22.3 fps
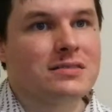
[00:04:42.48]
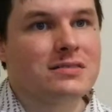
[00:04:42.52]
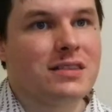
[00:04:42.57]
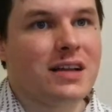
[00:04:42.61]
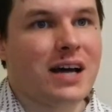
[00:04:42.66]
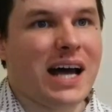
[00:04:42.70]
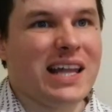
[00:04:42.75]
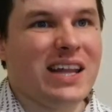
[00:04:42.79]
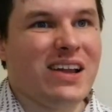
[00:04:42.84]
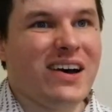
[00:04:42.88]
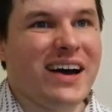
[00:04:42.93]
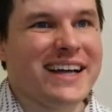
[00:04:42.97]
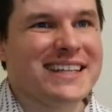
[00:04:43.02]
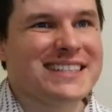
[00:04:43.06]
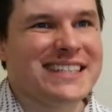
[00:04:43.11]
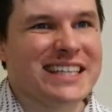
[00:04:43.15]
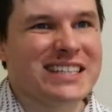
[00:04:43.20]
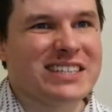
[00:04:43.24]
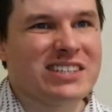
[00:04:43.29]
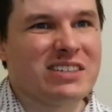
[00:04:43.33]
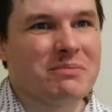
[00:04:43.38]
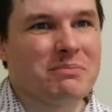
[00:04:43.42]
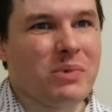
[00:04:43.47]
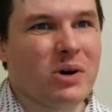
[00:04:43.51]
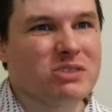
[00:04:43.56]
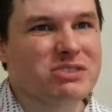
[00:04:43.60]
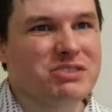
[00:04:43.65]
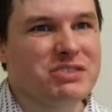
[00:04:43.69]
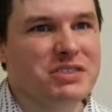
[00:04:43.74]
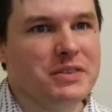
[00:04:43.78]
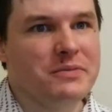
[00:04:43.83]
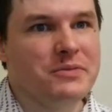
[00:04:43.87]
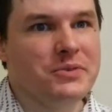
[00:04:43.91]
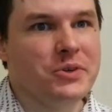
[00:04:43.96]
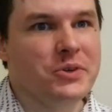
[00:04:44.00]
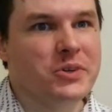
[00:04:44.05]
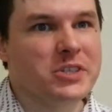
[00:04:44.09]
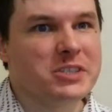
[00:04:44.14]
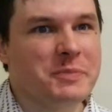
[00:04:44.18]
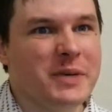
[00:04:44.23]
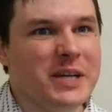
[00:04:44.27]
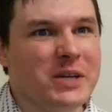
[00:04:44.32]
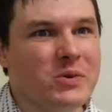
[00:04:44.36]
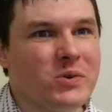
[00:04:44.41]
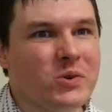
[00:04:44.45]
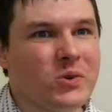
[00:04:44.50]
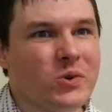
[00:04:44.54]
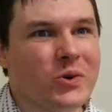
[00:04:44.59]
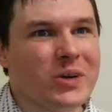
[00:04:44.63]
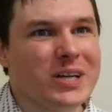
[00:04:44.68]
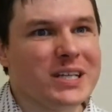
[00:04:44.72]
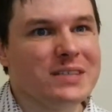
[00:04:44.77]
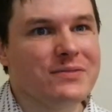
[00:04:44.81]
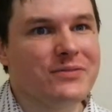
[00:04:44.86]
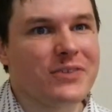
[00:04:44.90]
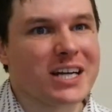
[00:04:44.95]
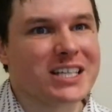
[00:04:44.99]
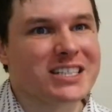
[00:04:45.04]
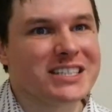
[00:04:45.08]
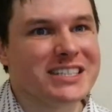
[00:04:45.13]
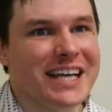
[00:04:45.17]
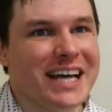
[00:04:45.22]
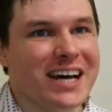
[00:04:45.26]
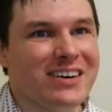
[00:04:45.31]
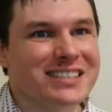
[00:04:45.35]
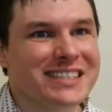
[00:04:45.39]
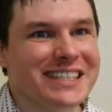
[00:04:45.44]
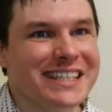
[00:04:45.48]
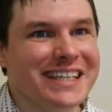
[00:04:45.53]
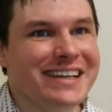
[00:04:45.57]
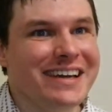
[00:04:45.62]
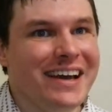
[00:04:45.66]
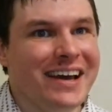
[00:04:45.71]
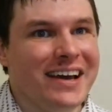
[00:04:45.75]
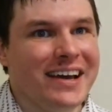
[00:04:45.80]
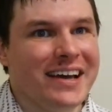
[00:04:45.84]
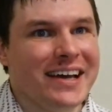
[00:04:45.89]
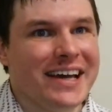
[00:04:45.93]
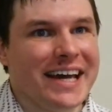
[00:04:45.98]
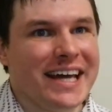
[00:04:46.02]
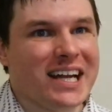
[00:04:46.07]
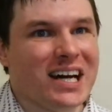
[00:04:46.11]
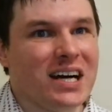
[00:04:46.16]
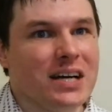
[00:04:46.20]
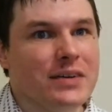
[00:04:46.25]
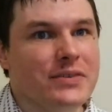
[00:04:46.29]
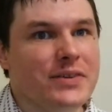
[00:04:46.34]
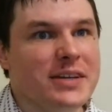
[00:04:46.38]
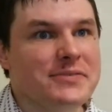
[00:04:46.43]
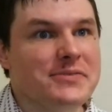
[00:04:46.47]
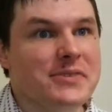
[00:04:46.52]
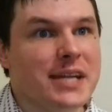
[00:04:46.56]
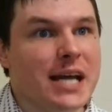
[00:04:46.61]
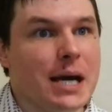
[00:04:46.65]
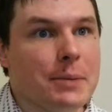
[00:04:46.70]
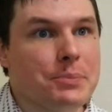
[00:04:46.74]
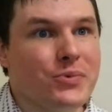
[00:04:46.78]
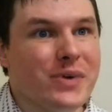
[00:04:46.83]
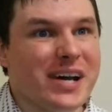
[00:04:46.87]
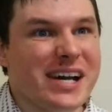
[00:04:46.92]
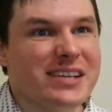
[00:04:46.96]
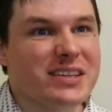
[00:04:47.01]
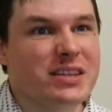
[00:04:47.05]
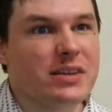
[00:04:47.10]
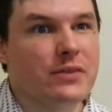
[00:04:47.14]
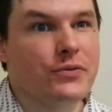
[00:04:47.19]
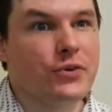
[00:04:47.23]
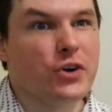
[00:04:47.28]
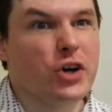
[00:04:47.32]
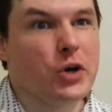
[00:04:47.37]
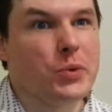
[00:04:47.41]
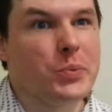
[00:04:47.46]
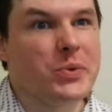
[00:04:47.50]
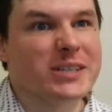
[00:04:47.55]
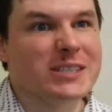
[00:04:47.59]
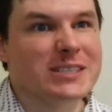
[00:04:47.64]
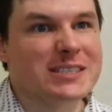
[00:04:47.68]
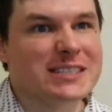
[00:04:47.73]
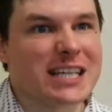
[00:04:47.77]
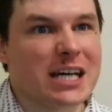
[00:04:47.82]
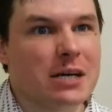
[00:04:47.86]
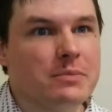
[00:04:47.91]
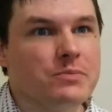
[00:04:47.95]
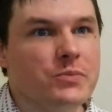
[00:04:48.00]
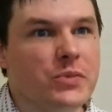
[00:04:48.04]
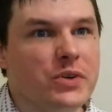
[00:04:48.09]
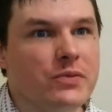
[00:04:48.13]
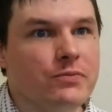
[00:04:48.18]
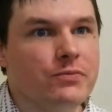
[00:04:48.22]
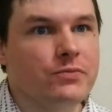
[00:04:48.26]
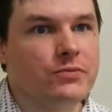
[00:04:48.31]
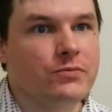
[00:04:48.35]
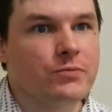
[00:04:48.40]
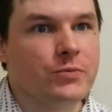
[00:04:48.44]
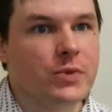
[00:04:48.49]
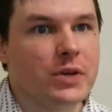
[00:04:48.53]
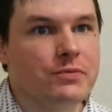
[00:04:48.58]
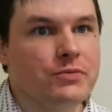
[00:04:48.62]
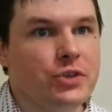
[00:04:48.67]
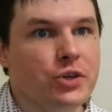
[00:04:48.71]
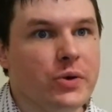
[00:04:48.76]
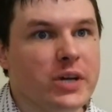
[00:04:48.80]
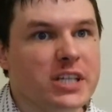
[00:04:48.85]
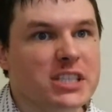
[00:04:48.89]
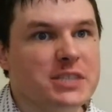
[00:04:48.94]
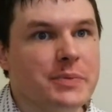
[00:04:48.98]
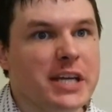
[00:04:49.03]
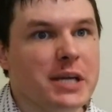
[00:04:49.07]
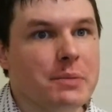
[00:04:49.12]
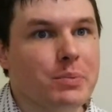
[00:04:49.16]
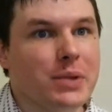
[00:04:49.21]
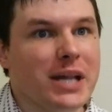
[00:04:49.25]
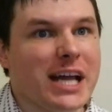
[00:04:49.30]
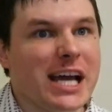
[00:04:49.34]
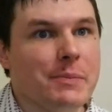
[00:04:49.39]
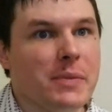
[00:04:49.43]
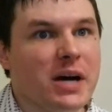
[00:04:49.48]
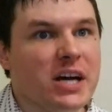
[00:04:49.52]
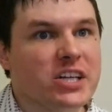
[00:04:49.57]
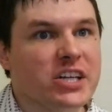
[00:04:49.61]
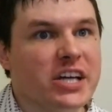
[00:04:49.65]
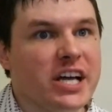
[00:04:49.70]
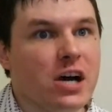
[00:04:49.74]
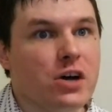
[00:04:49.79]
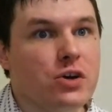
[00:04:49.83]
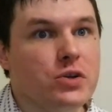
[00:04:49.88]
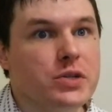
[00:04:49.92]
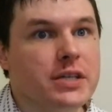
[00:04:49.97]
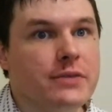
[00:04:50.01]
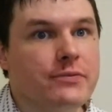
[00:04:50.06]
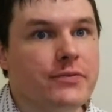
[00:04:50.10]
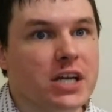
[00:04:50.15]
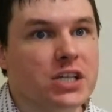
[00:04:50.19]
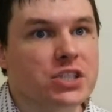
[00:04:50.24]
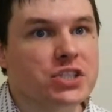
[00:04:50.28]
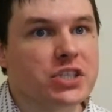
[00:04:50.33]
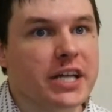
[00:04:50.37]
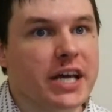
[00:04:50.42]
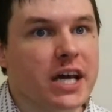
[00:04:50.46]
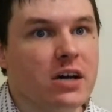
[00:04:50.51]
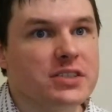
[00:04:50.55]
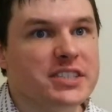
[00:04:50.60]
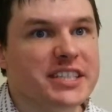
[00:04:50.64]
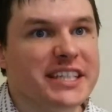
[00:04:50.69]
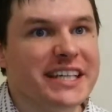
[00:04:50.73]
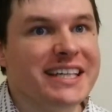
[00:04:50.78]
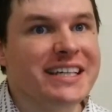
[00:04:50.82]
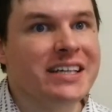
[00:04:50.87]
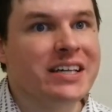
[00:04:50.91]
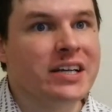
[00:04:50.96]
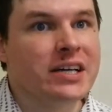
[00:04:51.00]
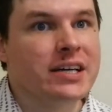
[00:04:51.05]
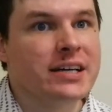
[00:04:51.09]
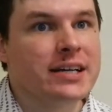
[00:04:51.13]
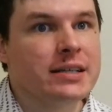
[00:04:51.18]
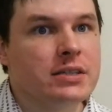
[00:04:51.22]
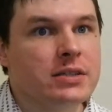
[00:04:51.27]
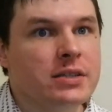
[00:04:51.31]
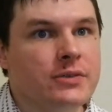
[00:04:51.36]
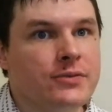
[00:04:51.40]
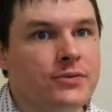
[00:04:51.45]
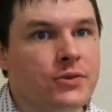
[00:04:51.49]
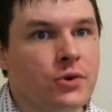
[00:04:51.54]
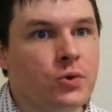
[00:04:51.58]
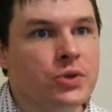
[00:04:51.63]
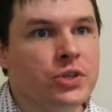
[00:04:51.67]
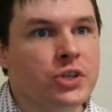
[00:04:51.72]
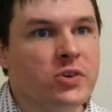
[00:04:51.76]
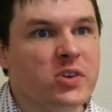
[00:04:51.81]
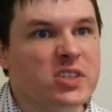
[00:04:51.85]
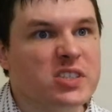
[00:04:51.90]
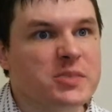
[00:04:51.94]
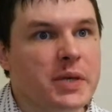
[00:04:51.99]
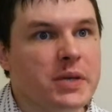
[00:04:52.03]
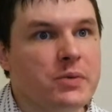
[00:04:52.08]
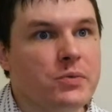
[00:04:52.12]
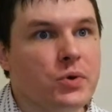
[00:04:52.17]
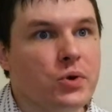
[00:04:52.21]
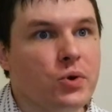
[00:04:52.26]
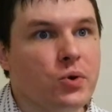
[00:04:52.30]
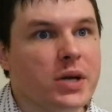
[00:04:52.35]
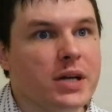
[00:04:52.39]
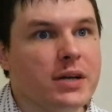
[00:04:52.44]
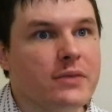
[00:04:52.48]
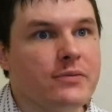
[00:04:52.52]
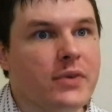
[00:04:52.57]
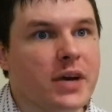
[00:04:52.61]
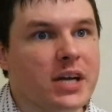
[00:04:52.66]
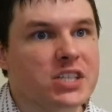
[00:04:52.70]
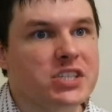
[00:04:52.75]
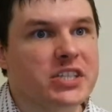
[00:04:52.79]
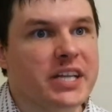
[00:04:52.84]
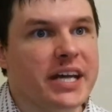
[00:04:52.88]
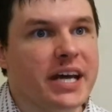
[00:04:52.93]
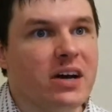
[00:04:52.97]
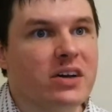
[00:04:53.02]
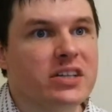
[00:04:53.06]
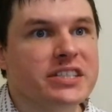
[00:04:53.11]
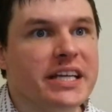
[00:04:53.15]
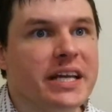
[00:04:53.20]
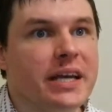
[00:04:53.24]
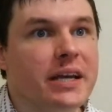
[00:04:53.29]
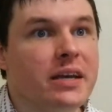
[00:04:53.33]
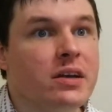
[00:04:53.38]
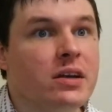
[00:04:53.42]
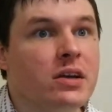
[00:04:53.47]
I like set-top boxes with USB recording functionality, and I've even upgraded the firmware in some with USB playback only functionality to full USB recording functionality.